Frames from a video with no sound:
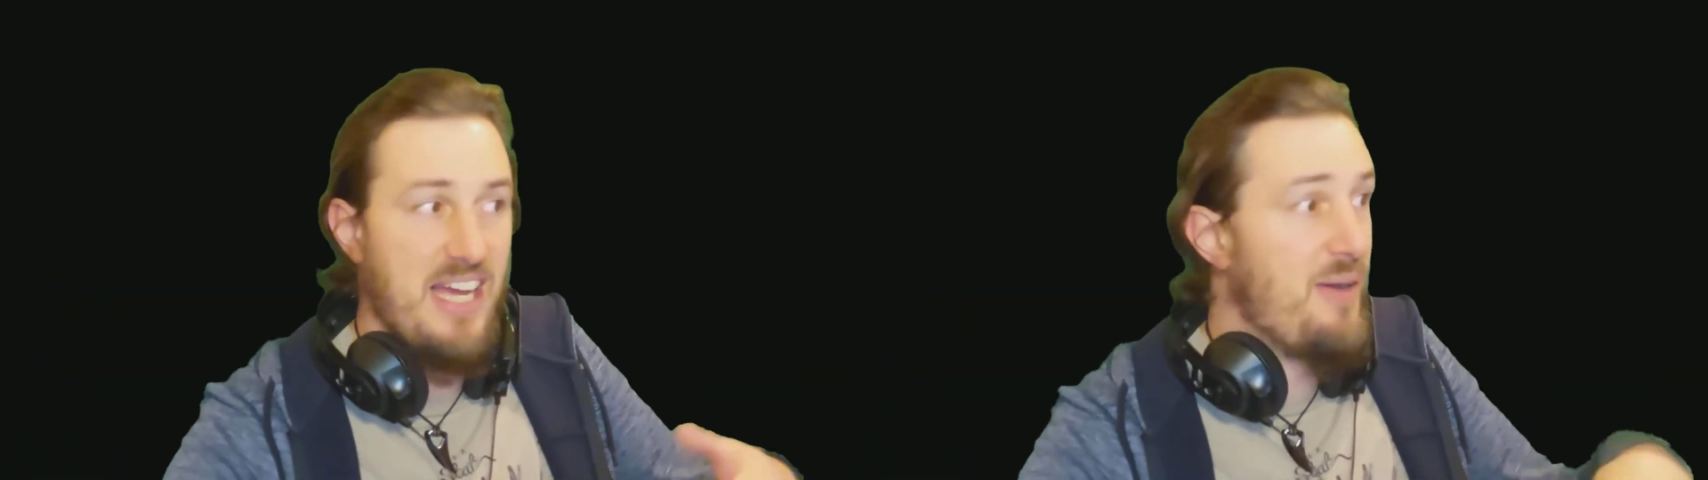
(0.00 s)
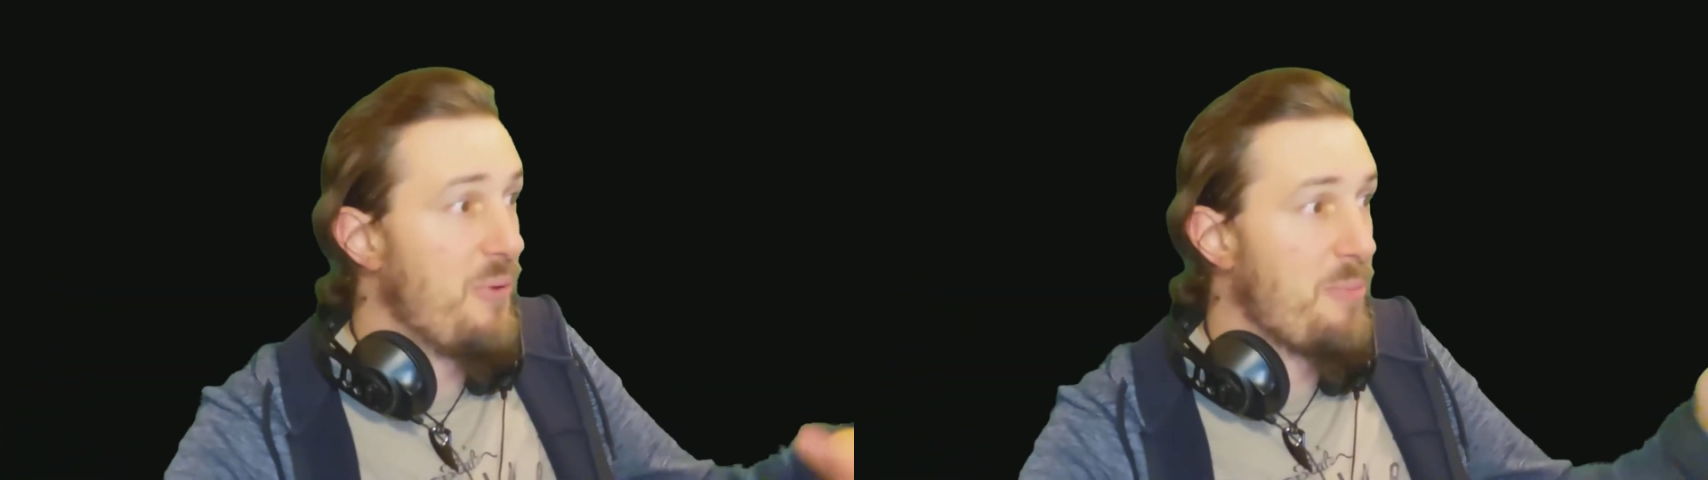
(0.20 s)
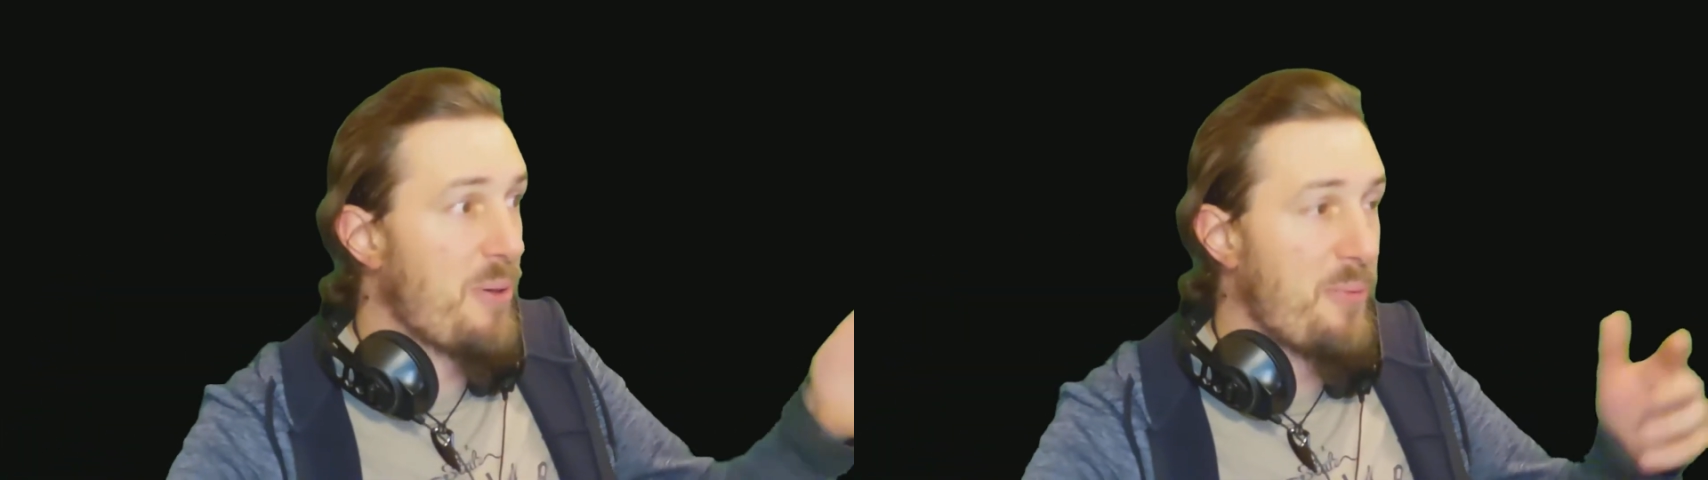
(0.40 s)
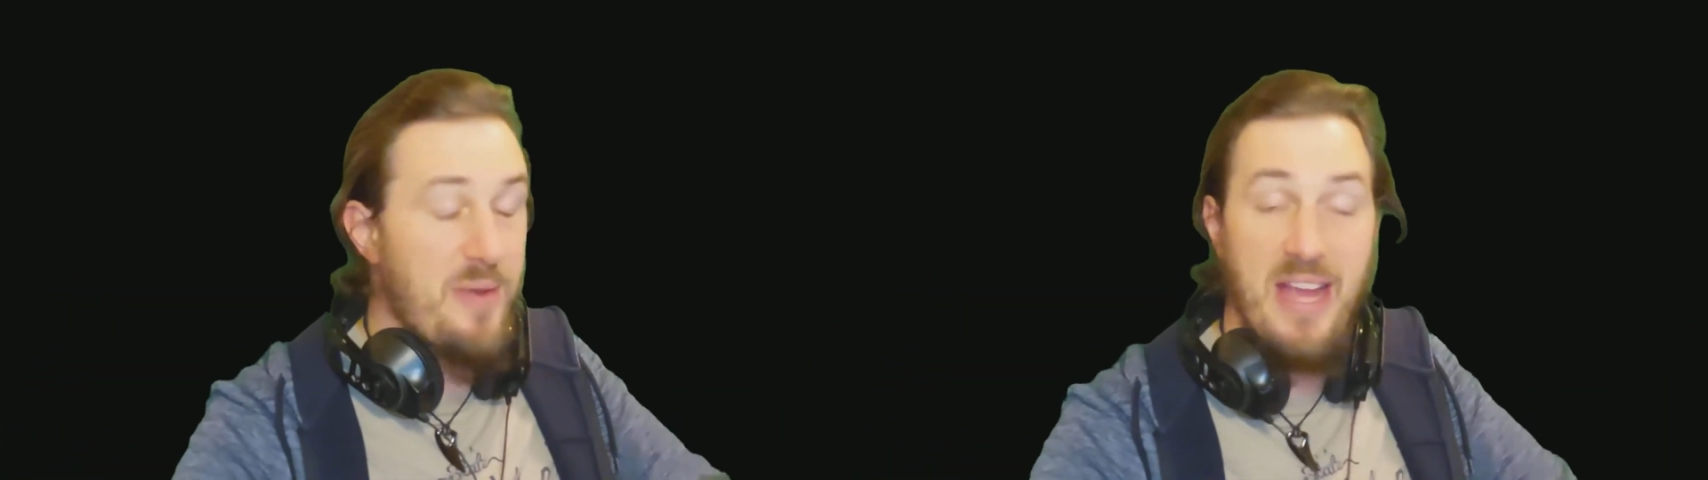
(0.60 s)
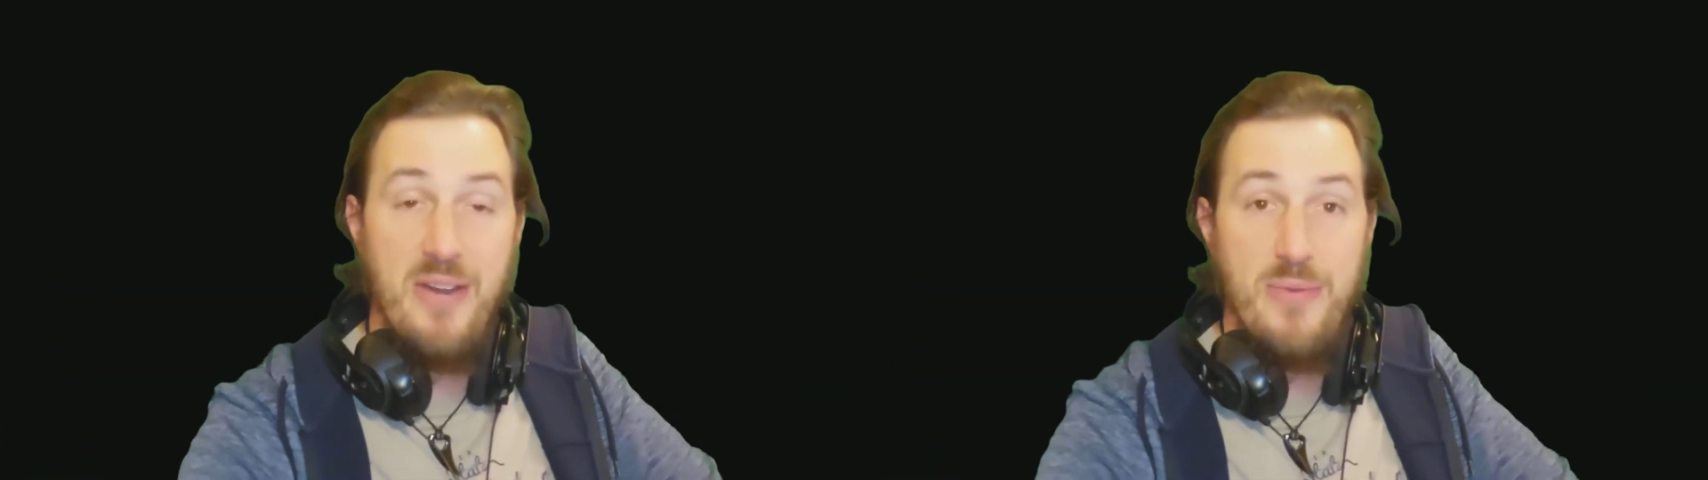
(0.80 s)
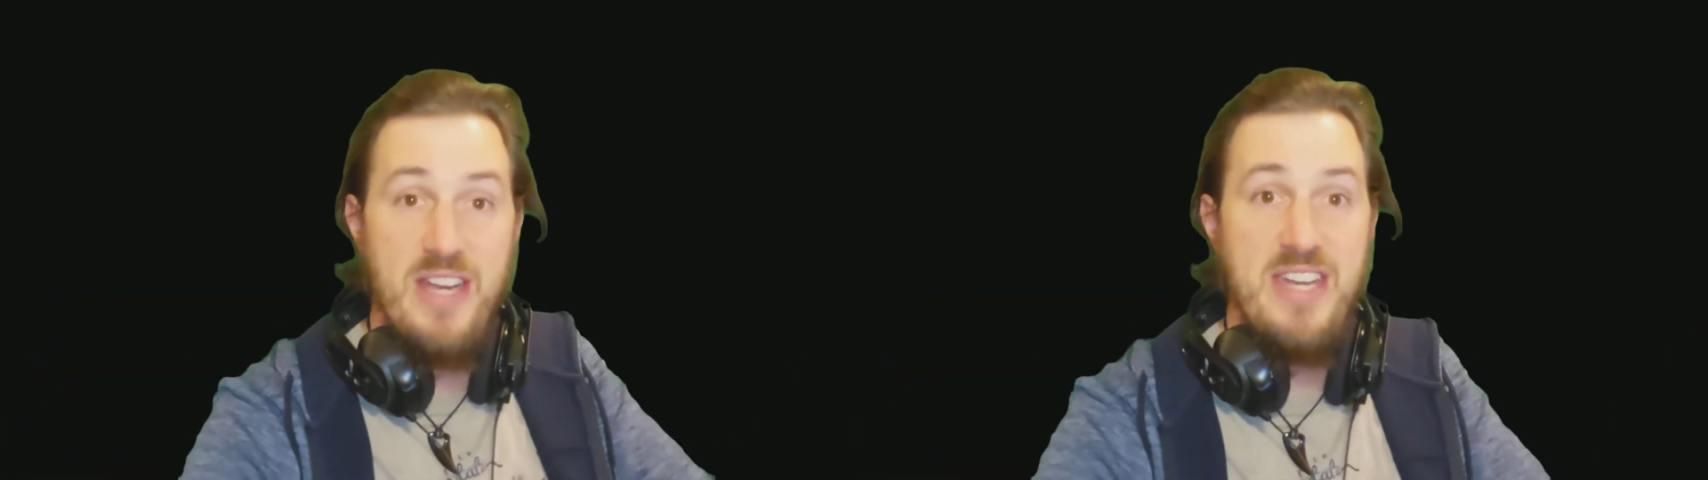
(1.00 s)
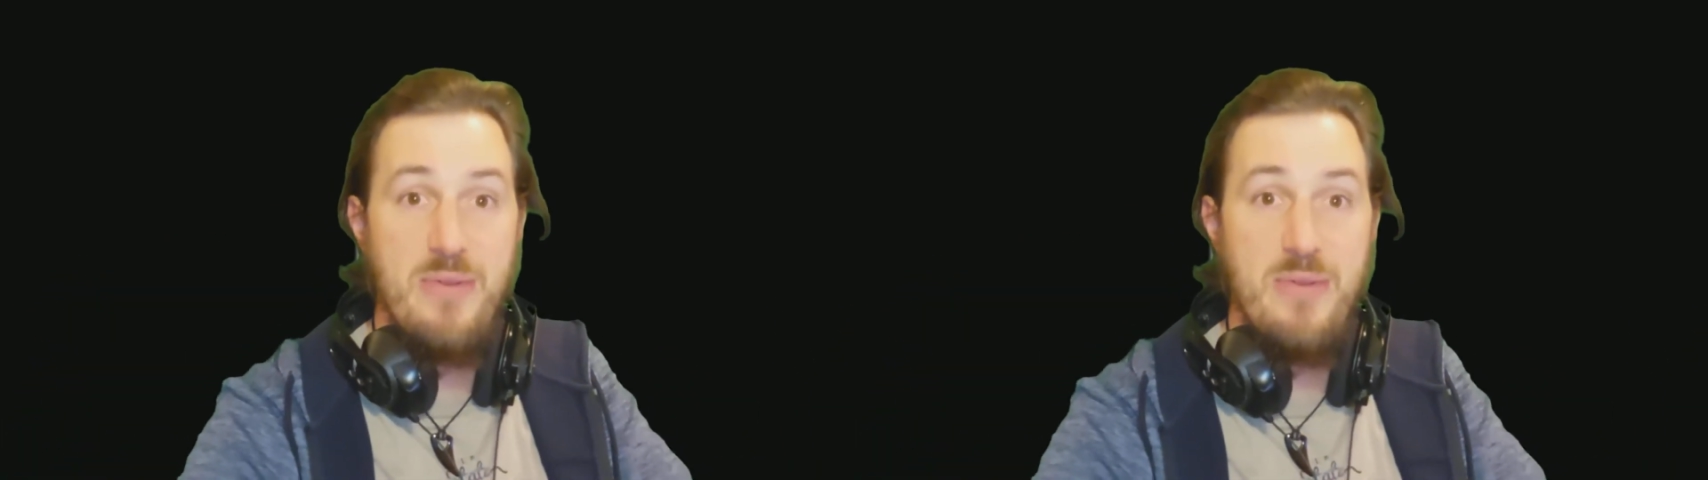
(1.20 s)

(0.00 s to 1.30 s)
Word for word: Uh, we'll probably be getting a Red